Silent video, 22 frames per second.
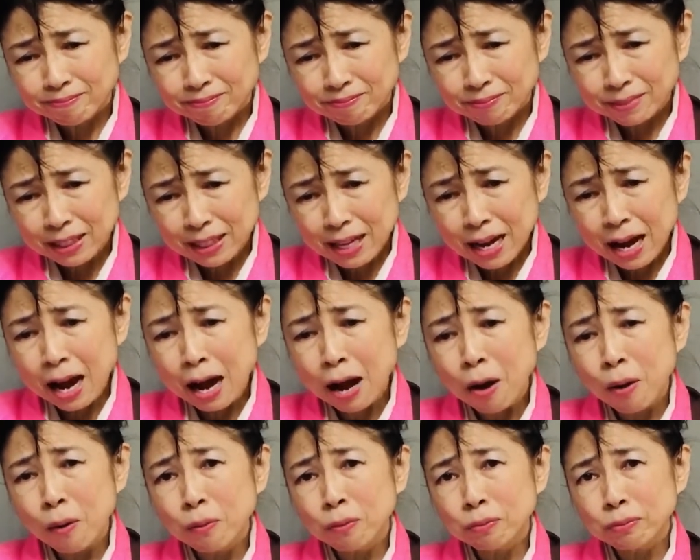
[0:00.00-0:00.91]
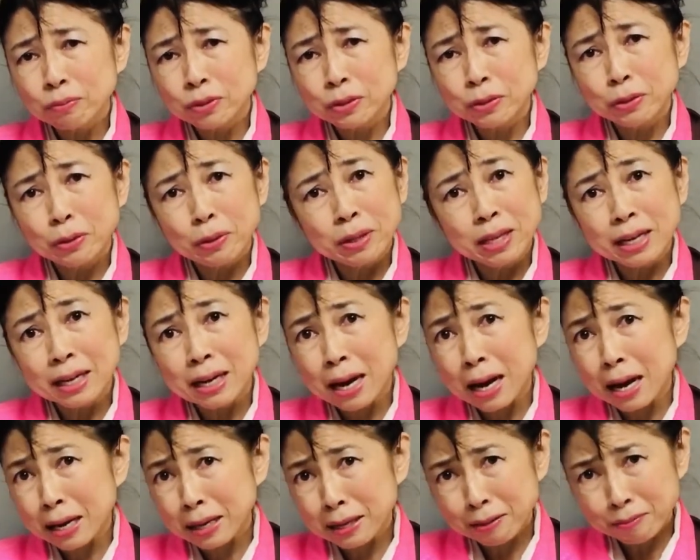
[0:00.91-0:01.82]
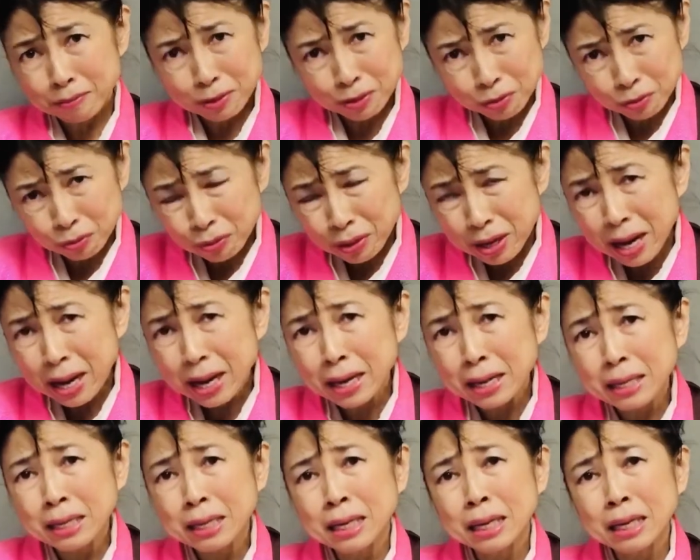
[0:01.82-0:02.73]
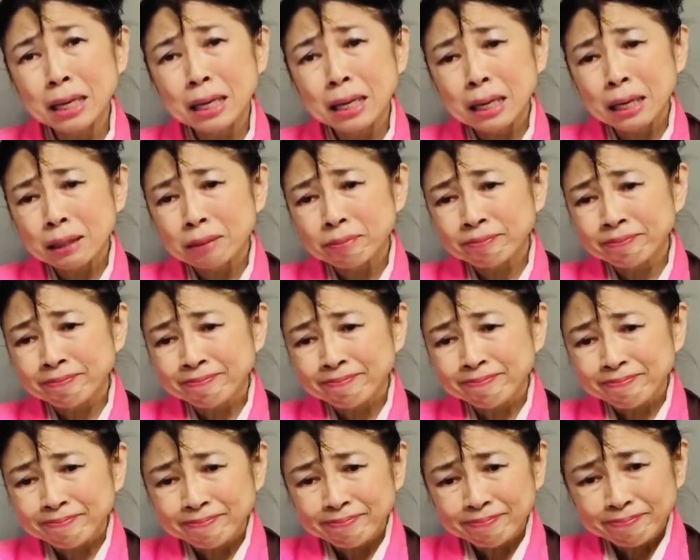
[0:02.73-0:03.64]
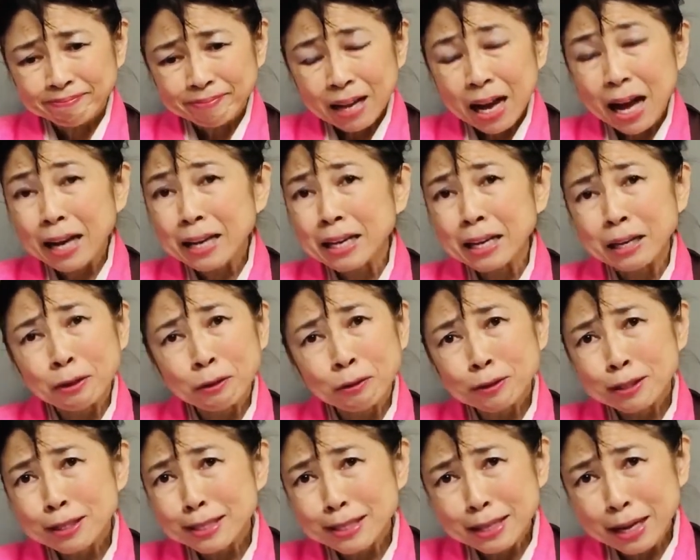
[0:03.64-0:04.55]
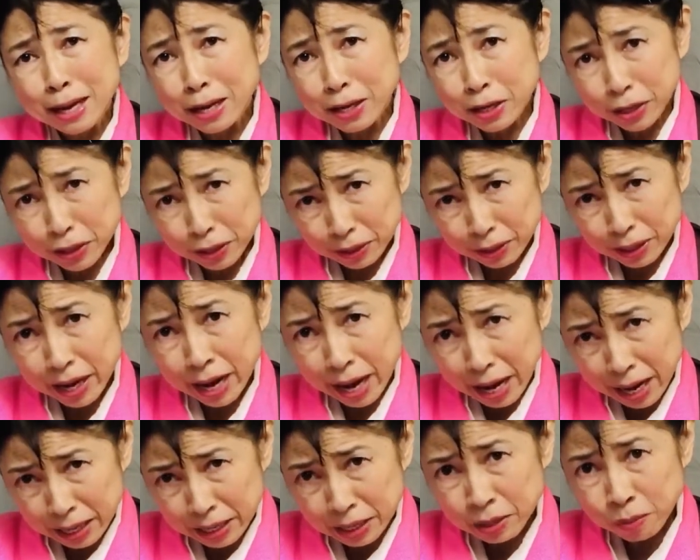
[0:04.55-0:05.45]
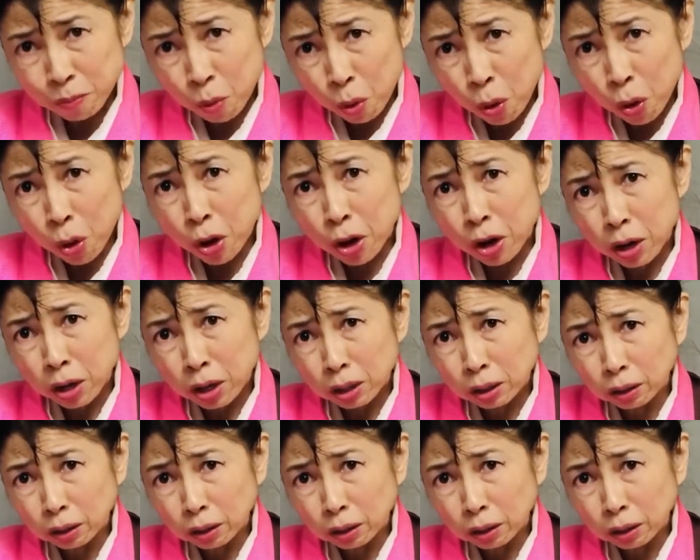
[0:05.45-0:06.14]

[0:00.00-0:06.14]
But now you know that I am a crane. I cannot stay here anymore.